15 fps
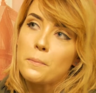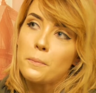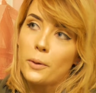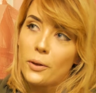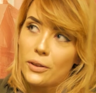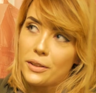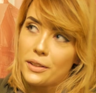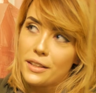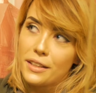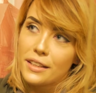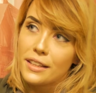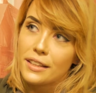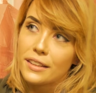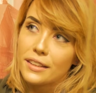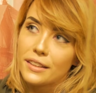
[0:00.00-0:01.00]
but
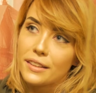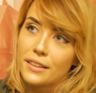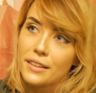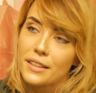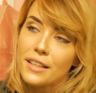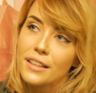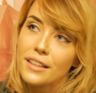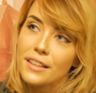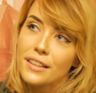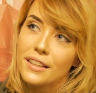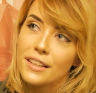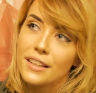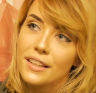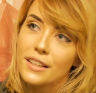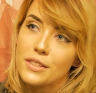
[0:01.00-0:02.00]

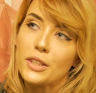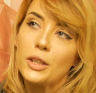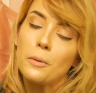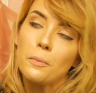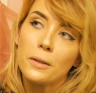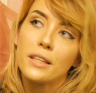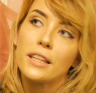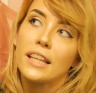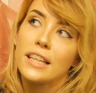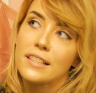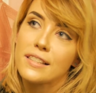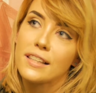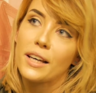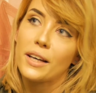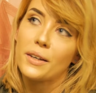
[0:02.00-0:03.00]
there's a couple of
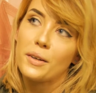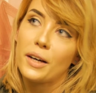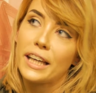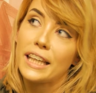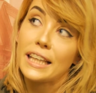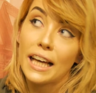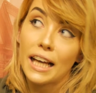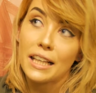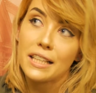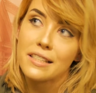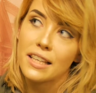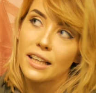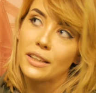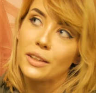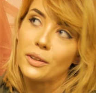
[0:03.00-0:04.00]
things that I can
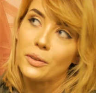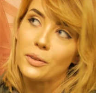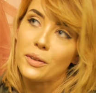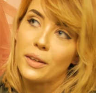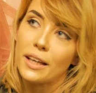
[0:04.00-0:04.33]
tell you,